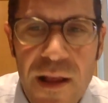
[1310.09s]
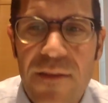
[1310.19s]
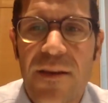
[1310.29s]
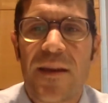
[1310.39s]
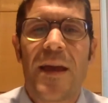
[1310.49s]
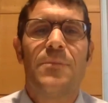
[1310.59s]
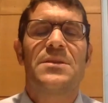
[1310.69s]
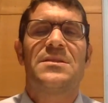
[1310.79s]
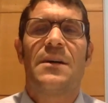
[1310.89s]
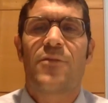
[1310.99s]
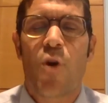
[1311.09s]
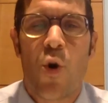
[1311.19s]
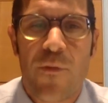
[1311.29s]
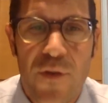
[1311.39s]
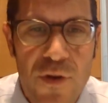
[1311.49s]
The game is never
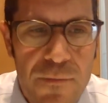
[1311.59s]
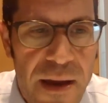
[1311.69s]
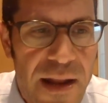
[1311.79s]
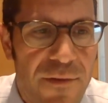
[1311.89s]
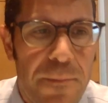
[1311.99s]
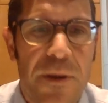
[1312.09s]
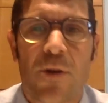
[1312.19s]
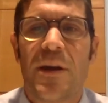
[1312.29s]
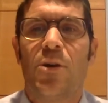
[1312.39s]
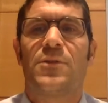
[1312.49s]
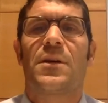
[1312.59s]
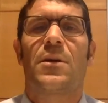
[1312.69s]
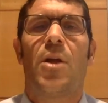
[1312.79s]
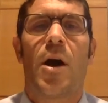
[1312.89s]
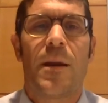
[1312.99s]
over. You might have a bigger hill to
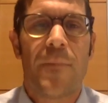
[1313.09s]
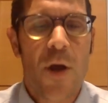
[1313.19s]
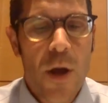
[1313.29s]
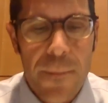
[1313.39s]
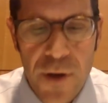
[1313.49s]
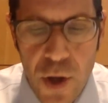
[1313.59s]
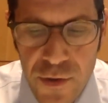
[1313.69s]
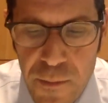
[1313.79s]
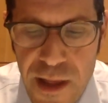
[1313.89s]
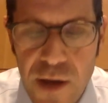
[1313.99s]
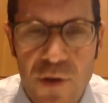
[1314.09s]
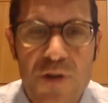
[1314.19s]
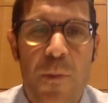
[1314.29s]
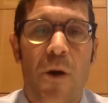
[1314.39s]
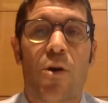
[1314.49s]
climb, but ultimately
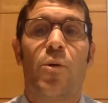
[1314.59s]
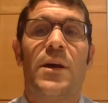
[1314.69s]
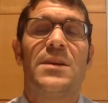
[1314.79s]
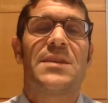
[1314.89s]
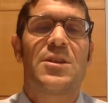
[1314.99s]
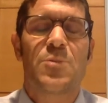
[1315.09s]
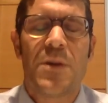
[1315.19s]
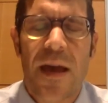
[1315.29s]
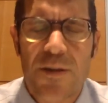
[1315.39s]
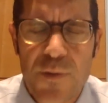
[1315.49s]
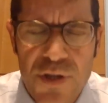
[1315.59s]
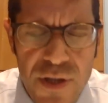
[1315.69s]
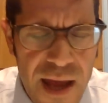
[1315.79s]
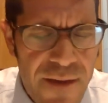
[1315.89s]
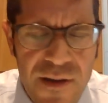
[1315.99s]
HaKadosh Baruch Hu is, as we
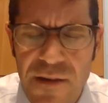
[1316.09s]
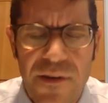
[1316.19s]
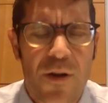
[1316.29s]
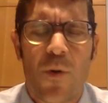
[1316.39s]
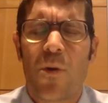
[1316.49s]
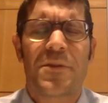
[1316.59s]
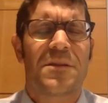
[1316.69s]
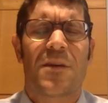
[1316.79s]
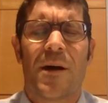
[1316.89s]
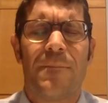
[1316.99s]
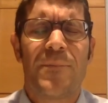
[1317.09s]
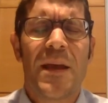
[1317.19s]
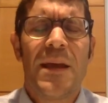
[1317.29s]
should have kavanah all the time.